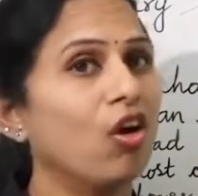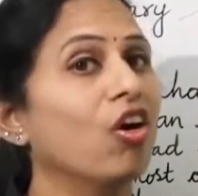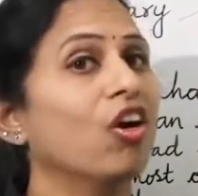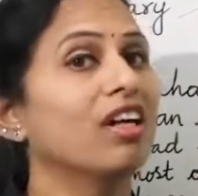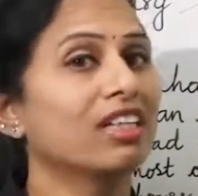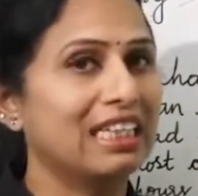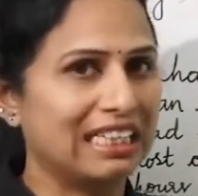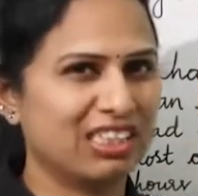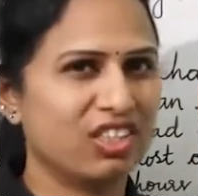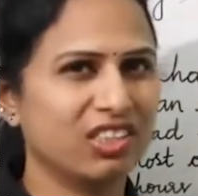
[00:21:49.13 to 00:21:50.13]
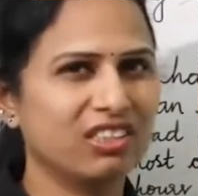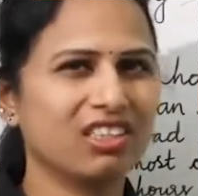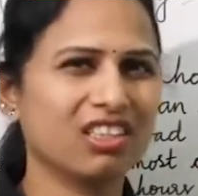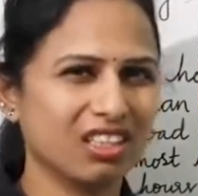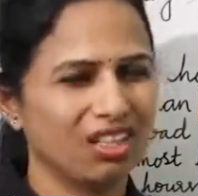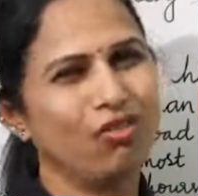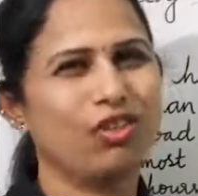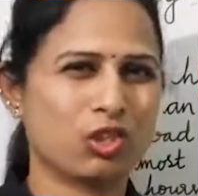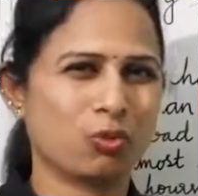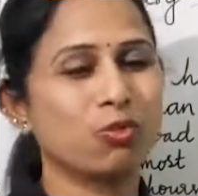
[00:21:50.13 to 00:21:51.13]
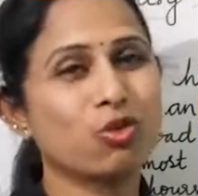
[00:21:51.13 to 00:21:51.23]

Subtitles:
or a journey which